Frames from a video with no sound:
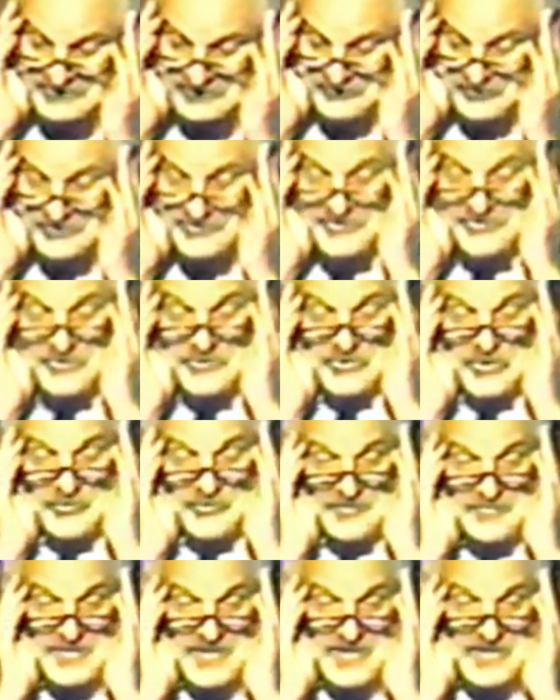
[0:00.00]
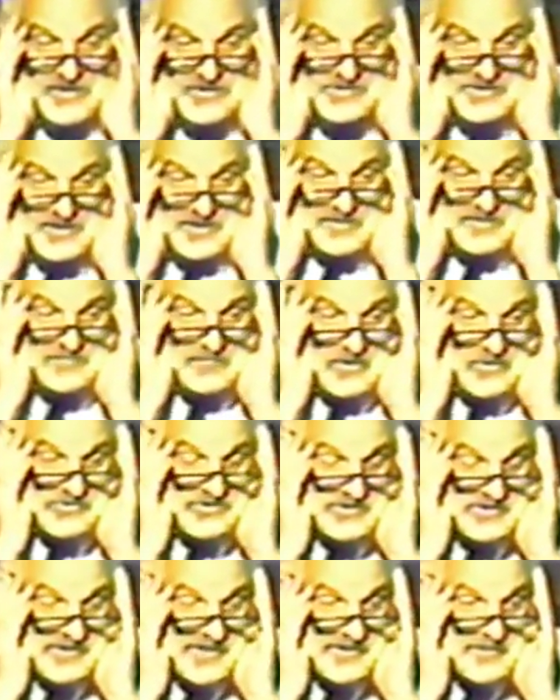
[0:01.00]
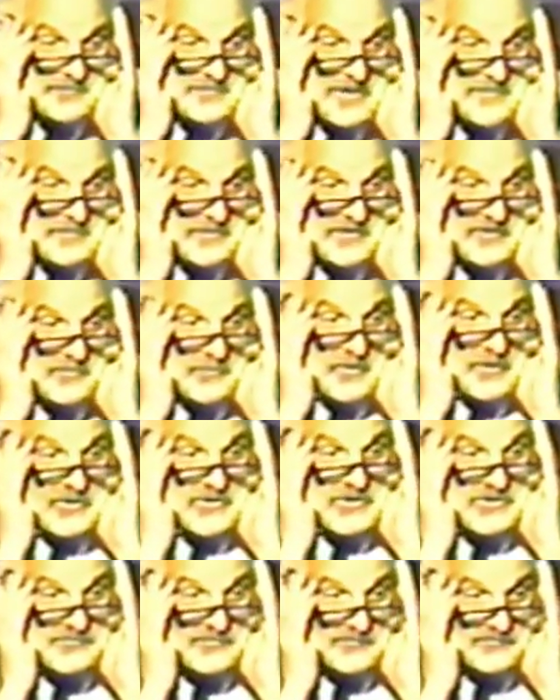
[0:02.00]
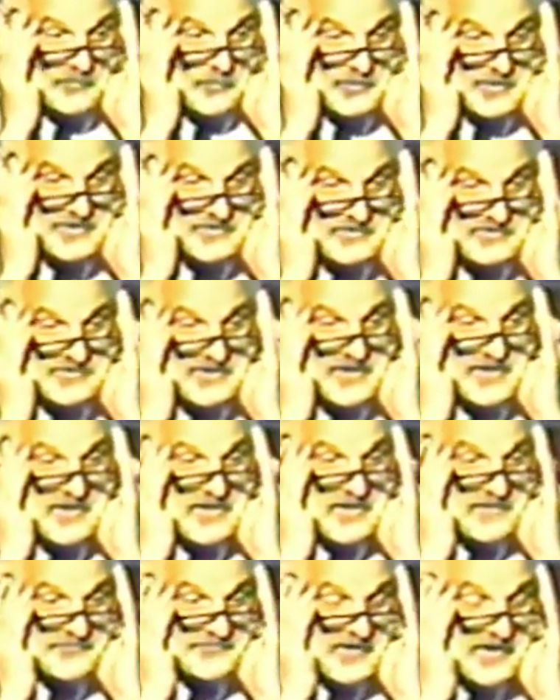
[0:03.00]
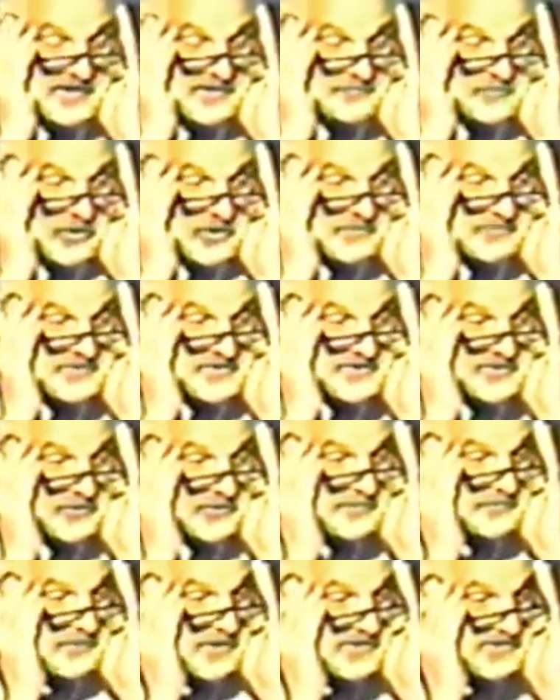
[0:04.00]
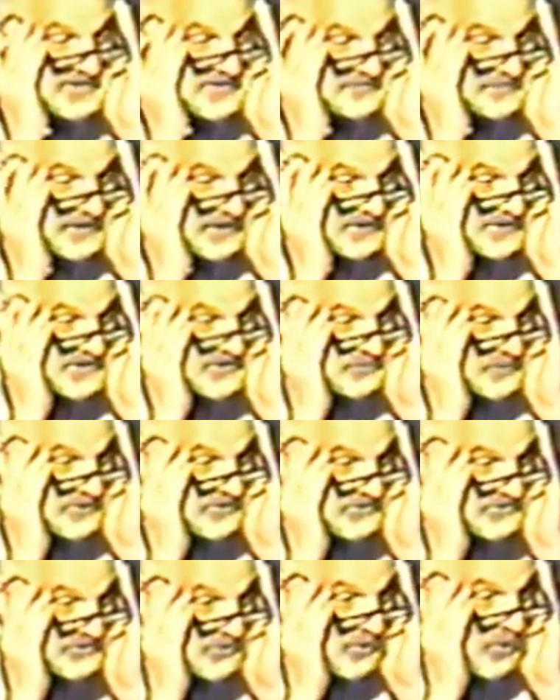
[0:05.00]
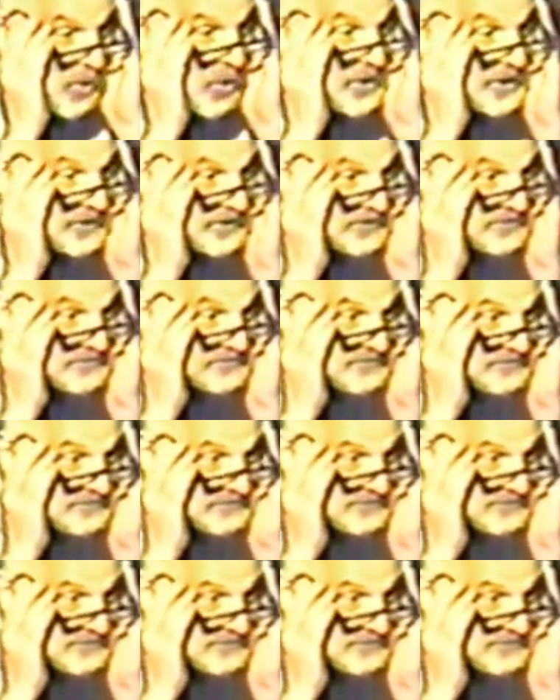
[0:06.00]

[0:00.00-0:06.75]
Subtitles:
the Lord. You know, Golda Meir said that Moses led the people in the wilderness for 40 years and finally brought them to the only place in the Middle East where there's no oil.